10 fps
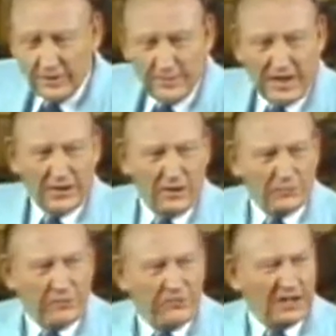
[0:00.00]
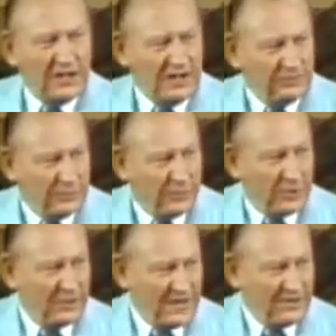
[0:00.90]
began to look for fig leaves to put
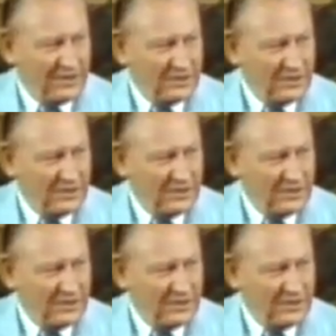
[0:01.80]
them together.